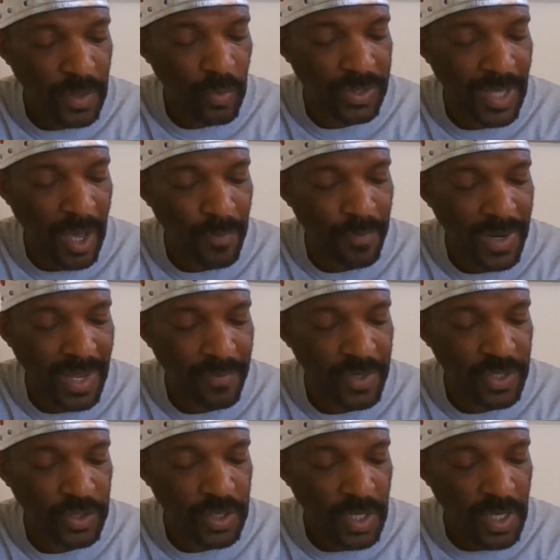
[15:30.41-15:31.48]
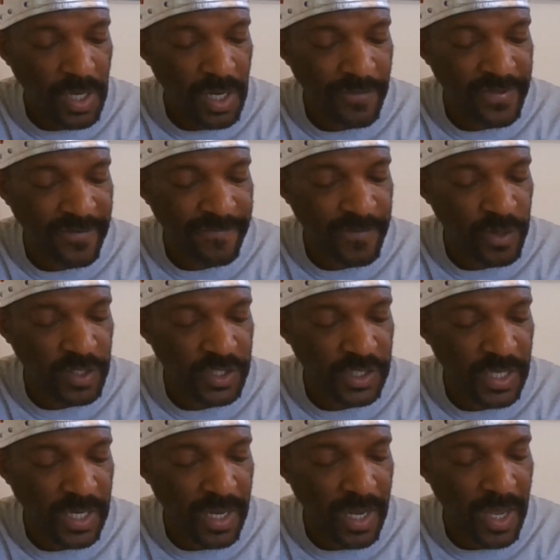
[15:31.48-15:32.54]
without blemish of the first
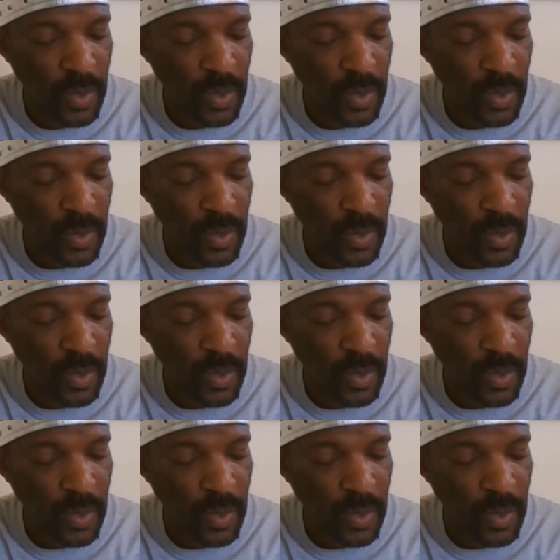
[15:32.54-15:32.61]
year,